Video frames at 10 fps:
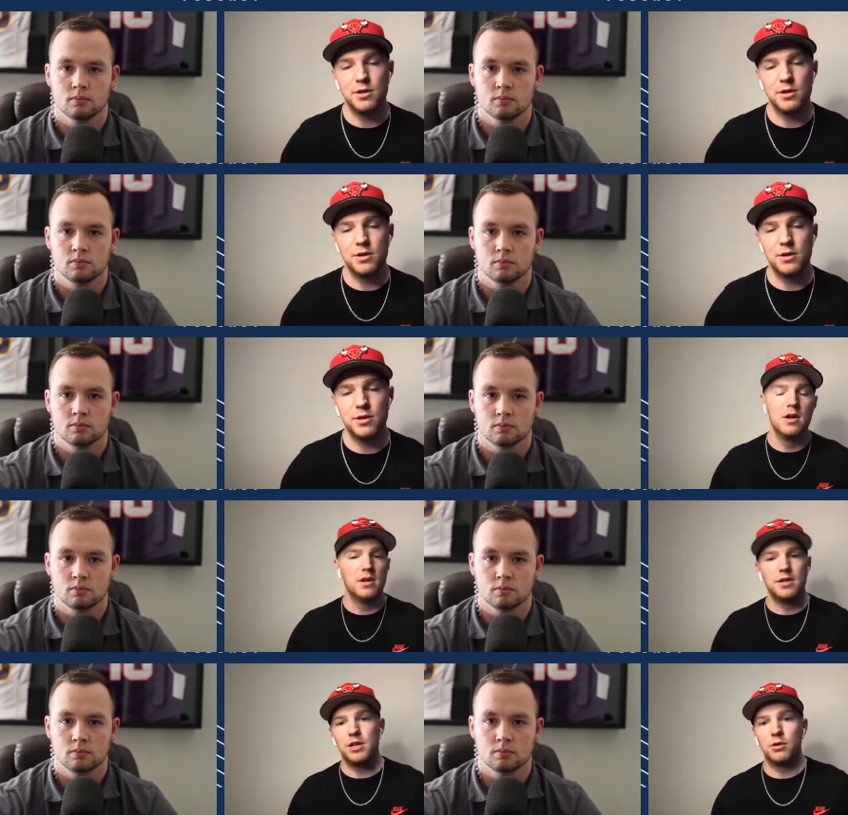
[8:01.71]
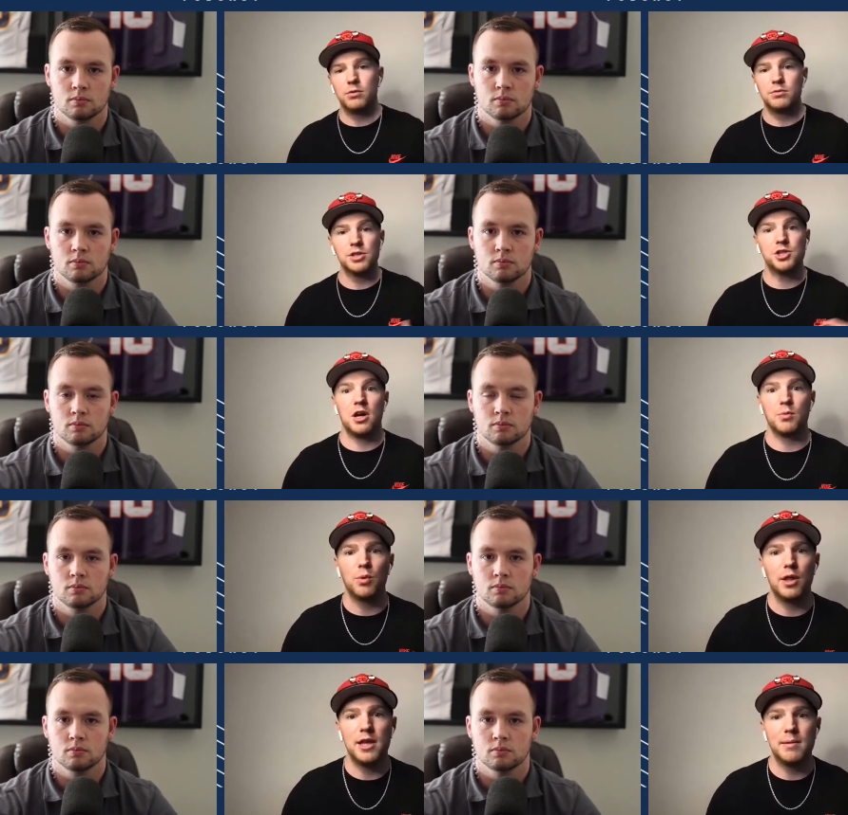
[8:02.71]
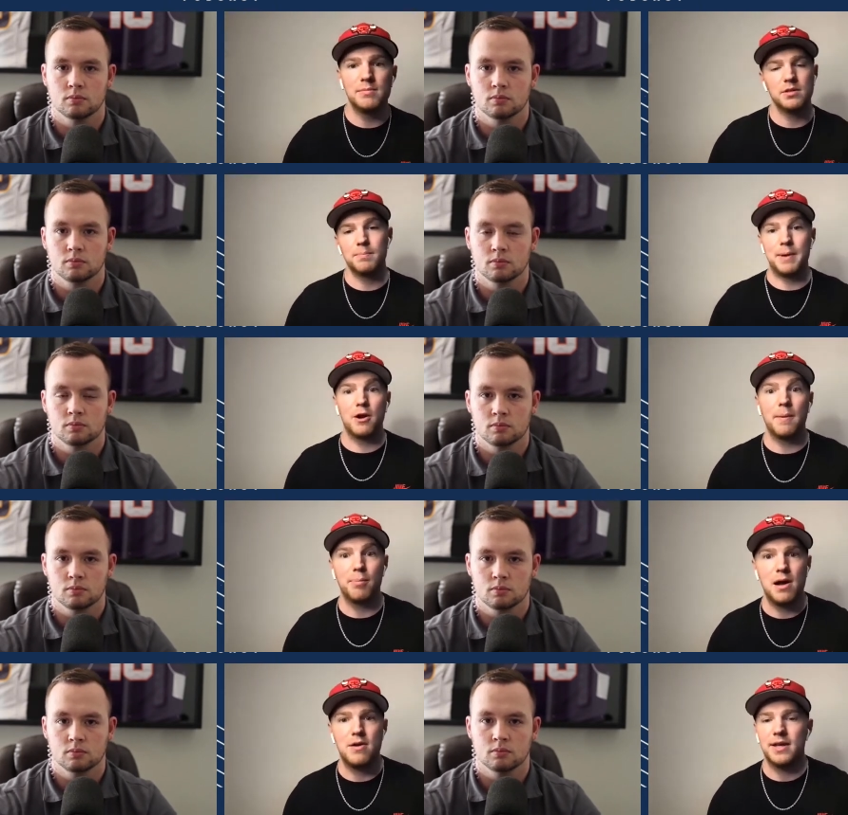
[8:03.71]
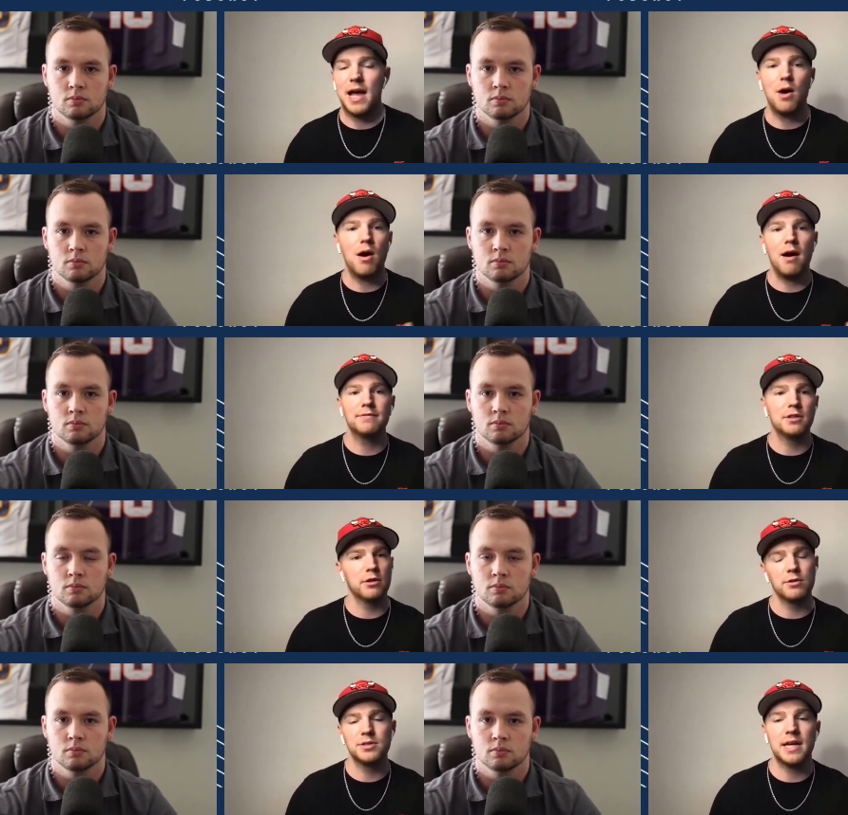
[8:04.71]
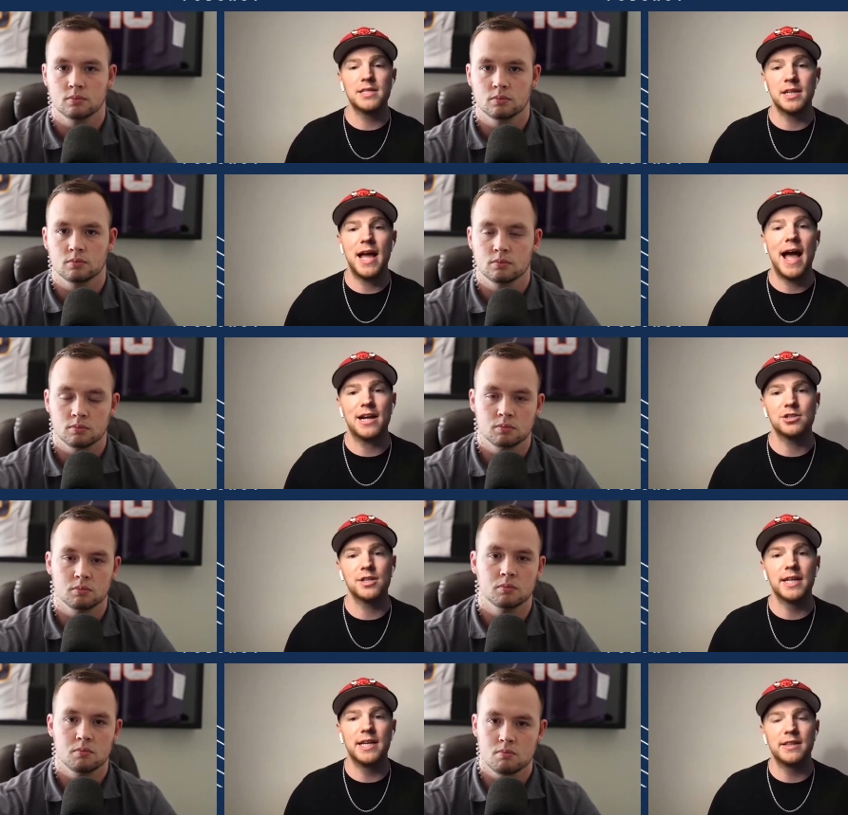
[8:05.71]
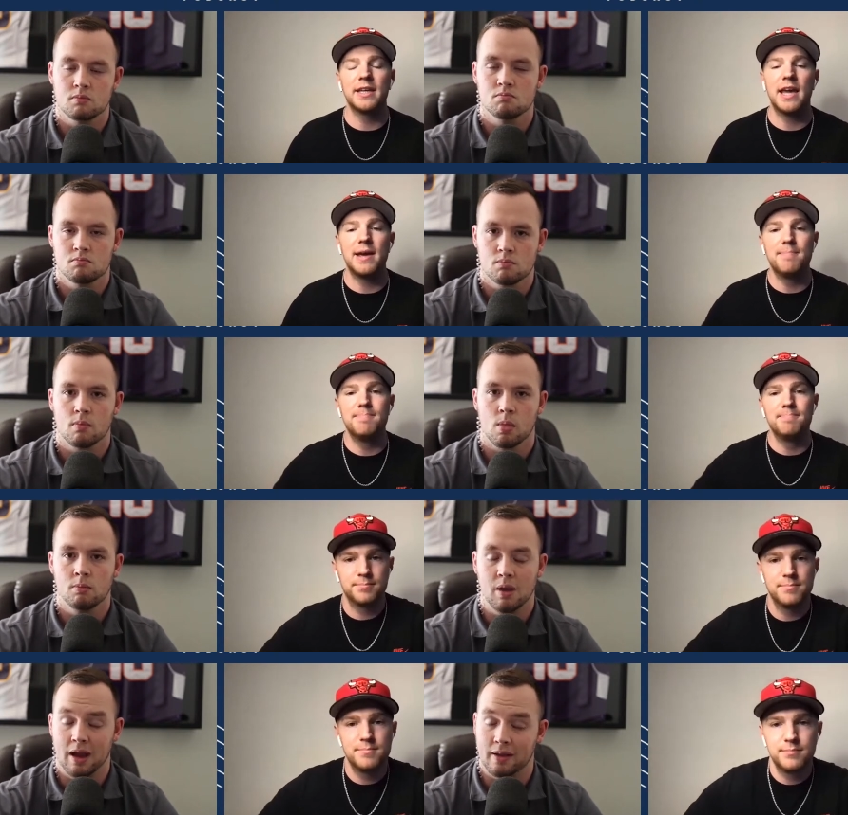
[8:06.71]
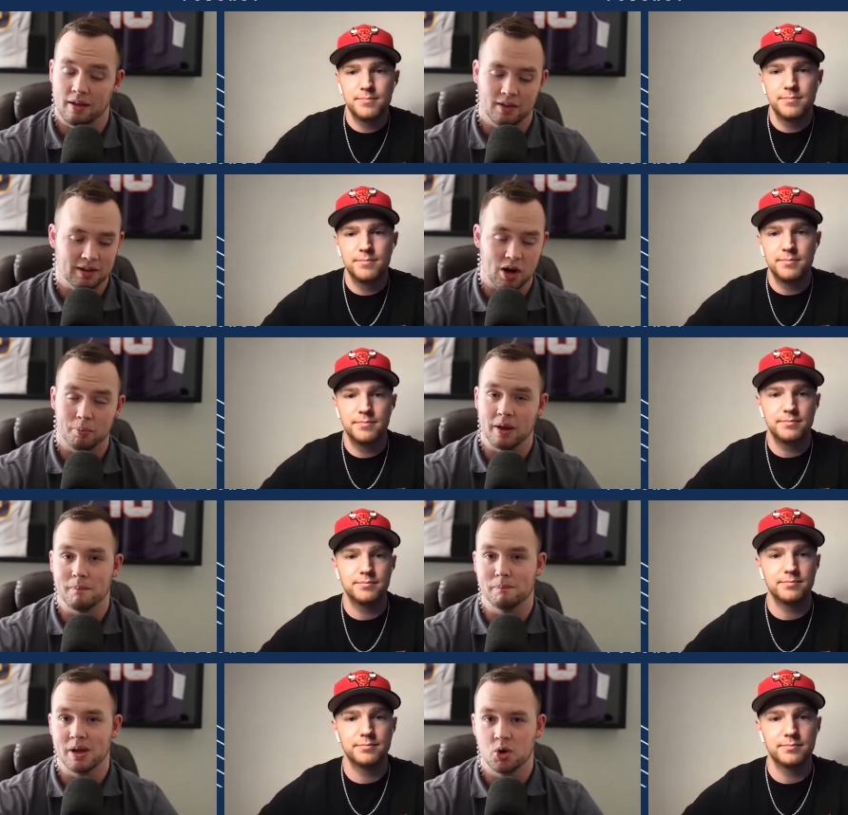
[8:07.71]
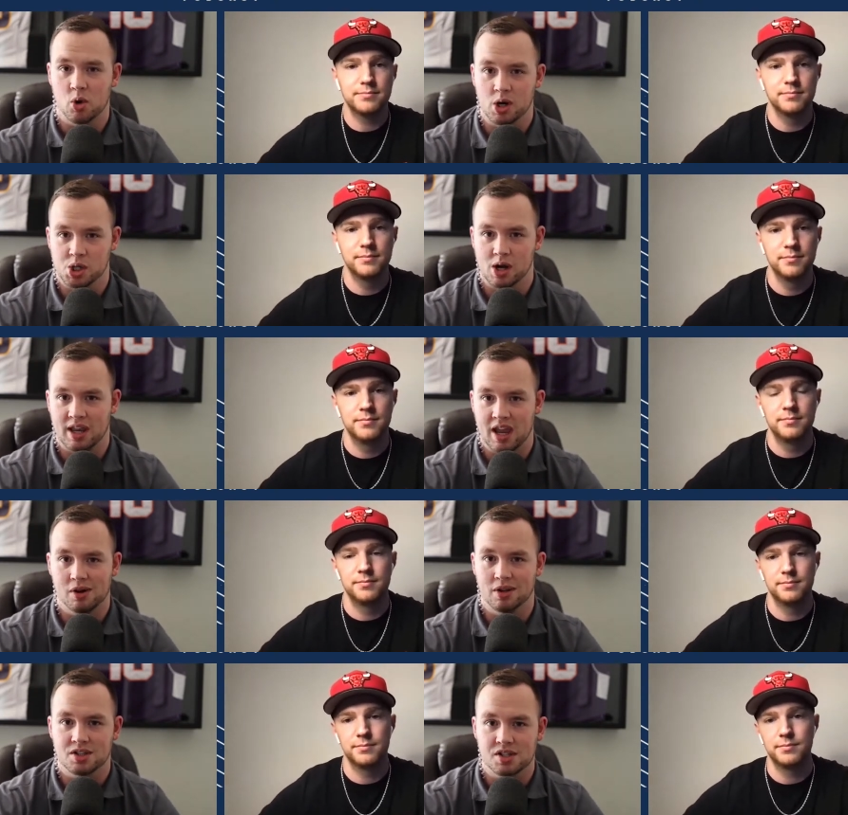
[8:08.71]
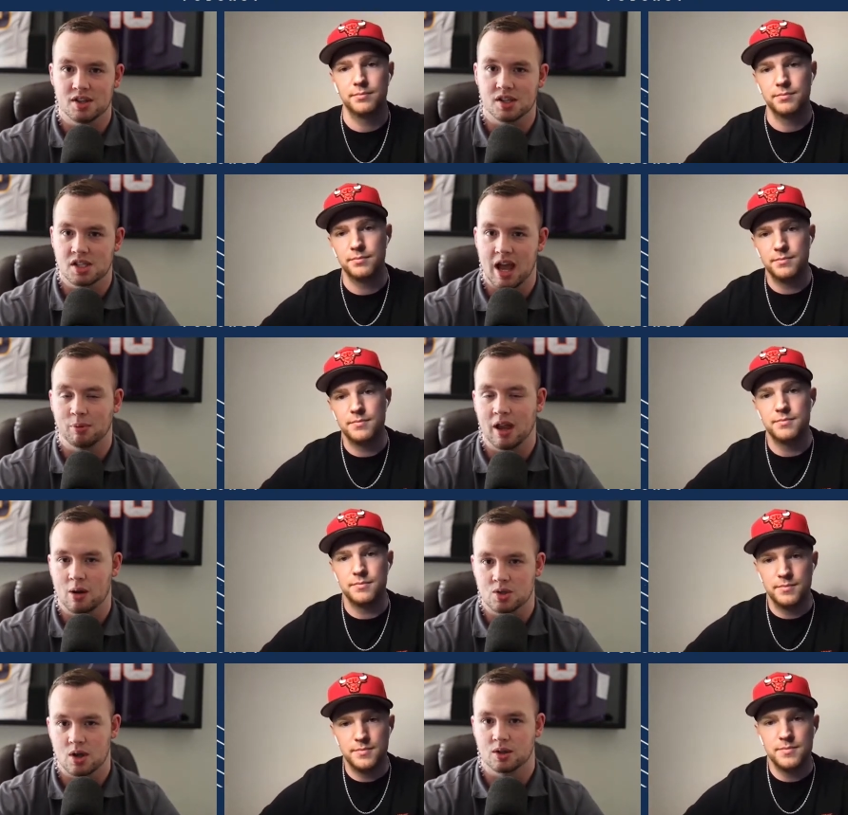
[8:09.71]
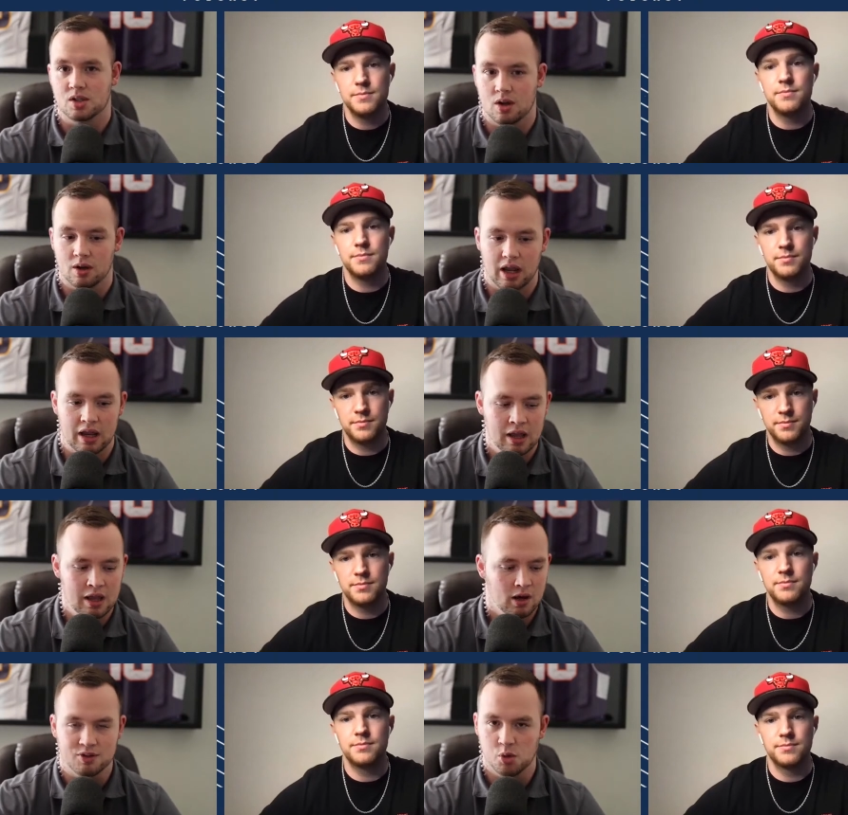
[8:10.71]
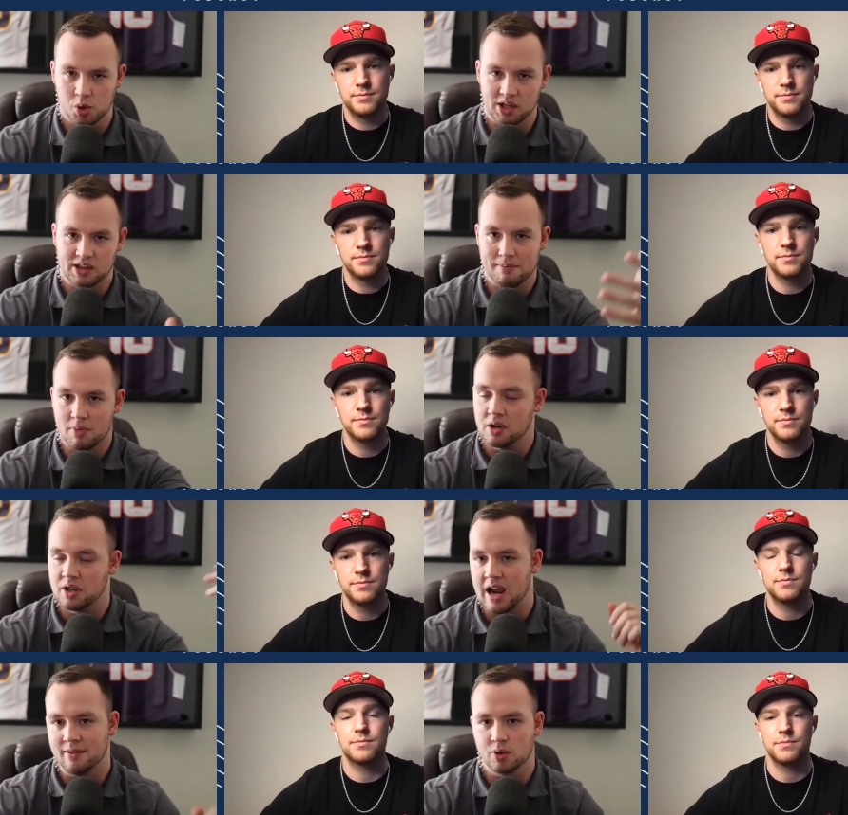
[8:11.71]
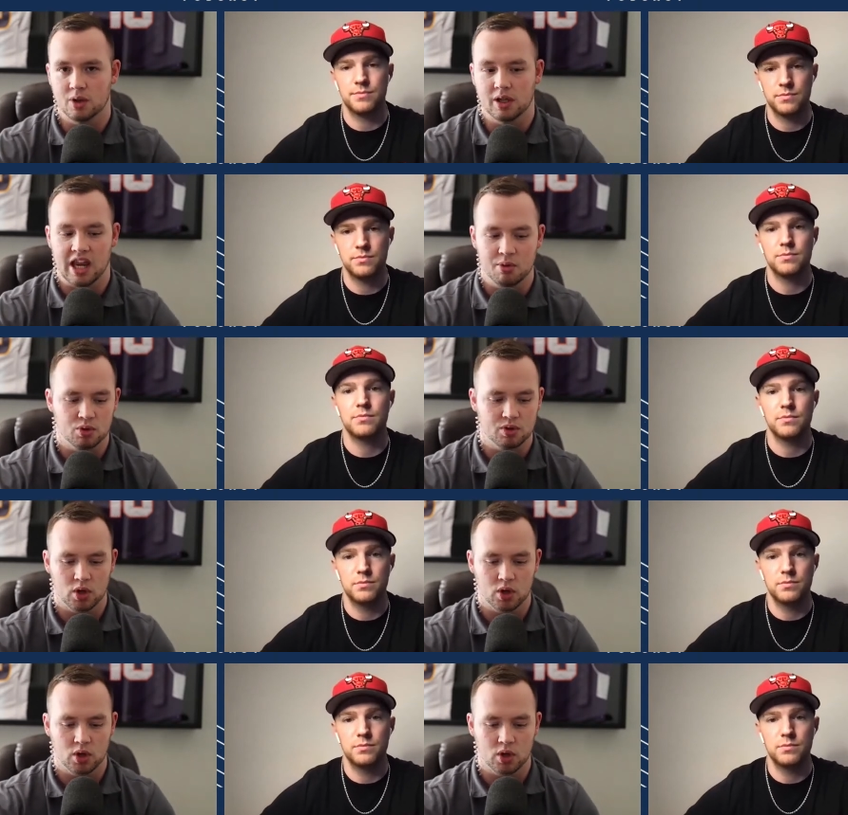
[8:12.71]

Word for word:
Speaker 1: or or you know, DeShawn Williams, Baron Browning. How often are those guys going to actually get in the game?
Speaker 2: Yeah, I think that'll be a big question. I can't wait to see the snap counts on Sunday. And obviously, we get that Monday after the game. We'll, we'll